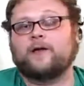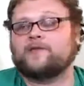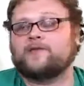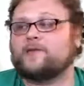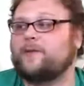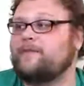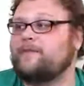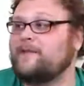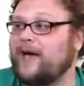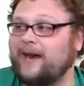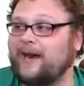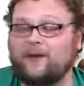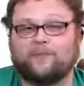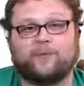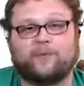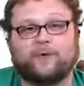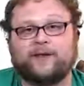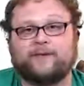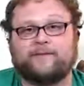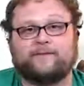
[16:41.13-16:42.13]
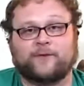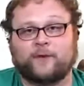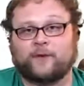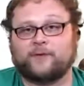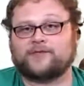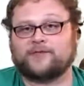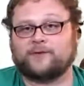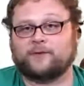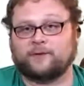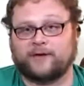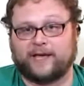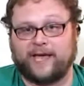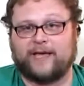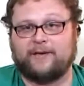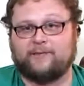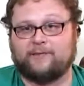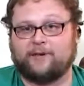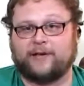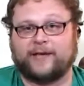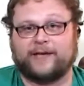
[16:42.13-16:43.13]
So we've got a pretty versatile
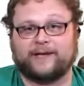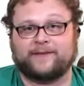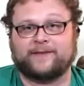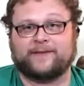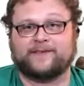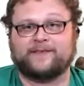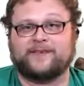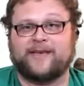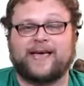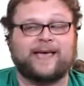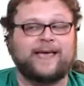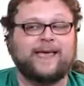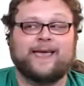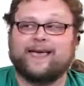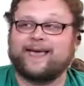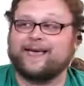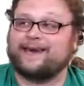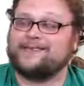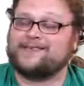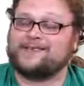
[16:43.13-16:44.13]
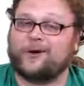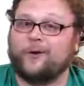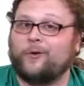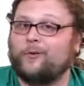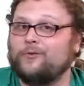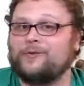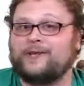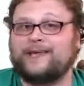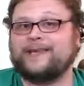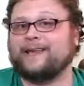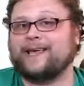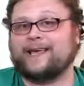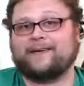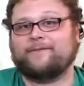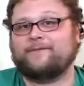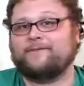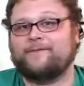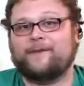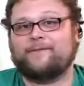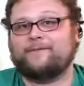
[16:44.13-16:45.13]
game plan in this deck, and it's only like
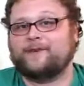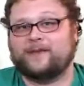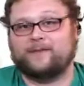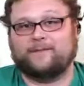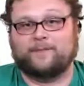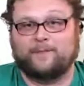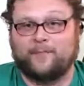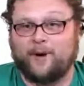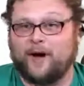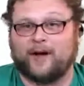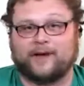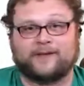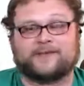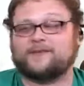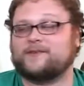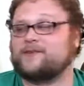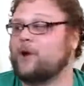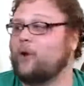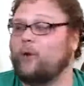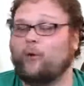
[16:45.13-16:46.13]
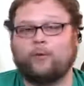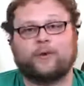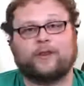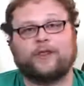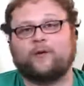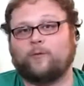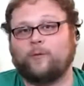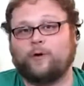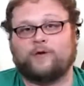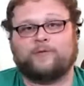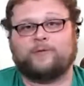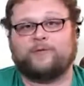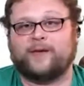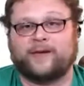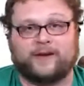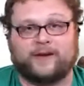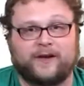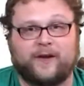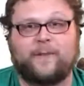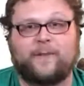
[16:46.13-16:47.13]
$50. Totally worth
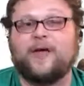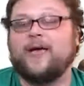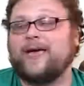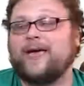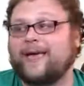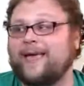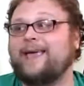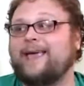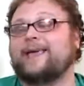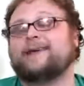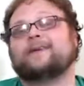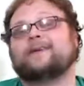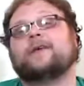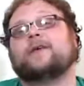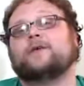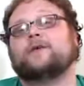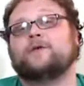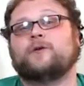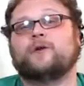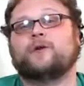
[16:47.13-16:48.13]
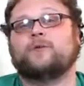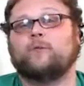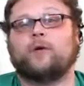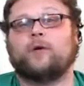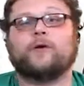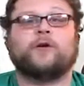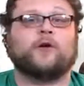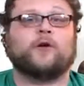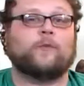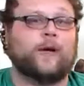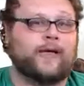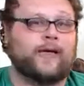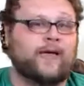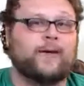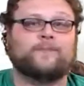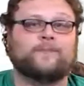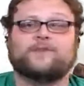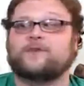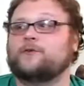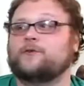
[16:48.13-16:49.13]
picking up, and you can work your way
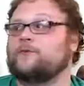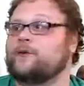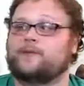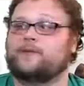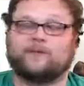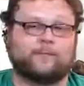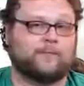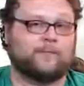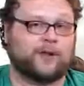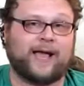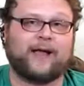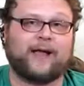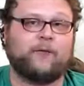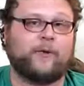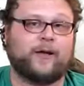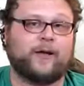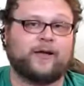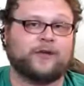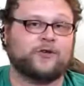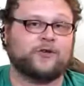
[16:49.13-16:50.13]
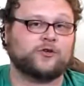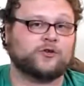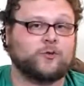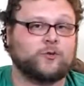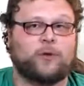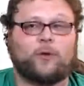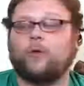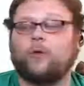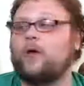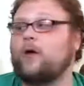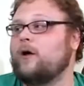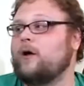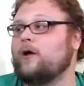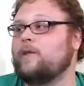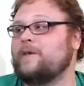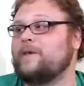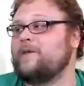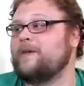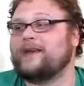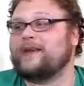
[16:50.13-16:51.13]
up to either black-white control,
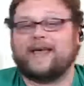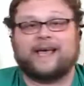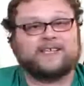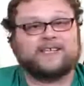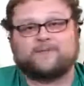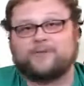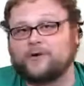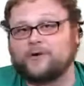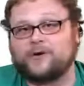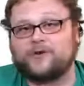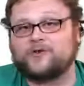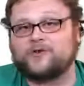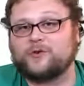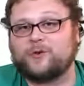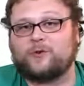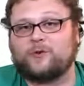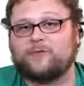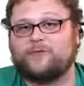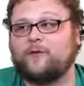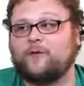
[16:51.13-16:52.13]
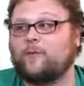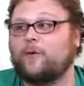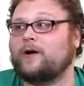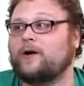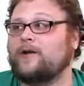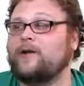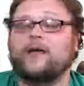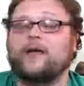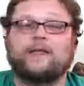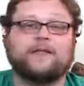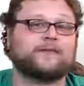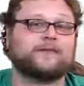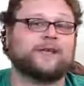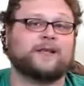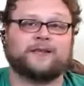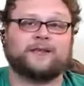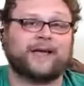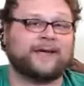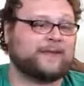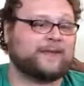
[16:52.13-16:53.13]
or maybe an Esper control if you wanted. There's
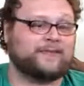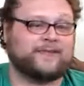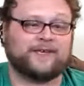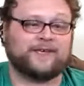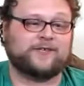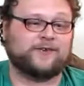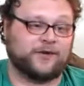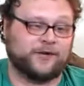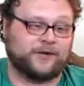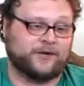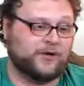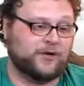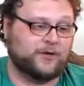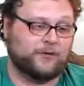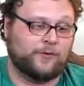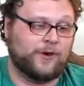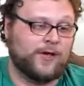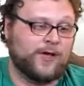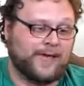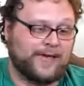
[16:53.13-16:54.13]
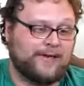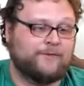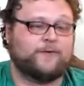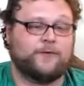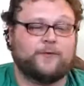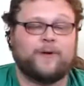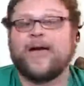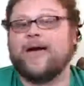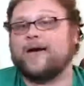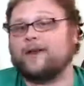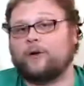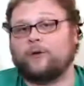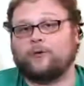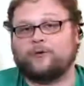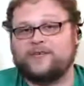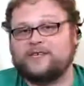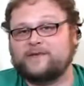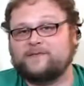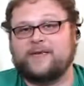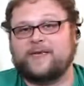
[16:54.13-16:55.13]
a lot of things you could do if you had
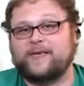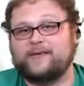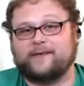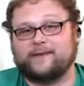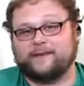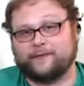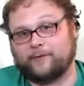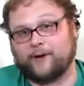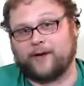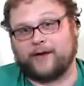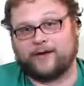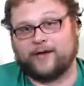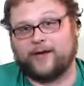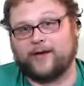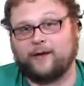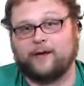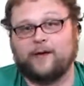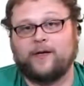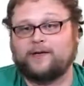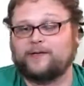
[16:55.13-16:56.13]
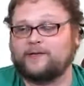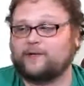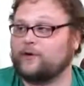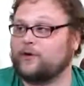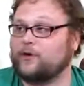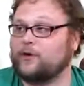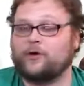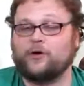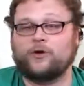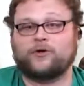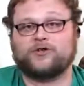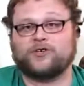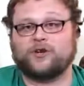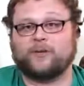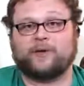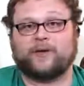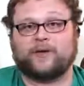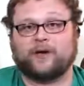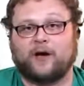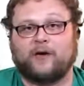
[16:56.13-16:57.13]
all these pieces right now. So a good
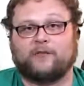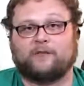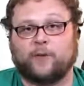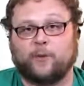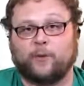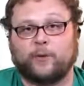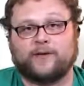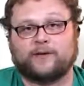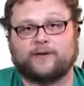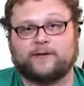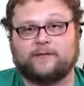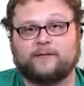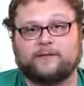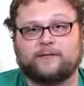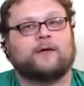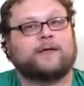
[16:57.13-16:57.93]
jumping off point.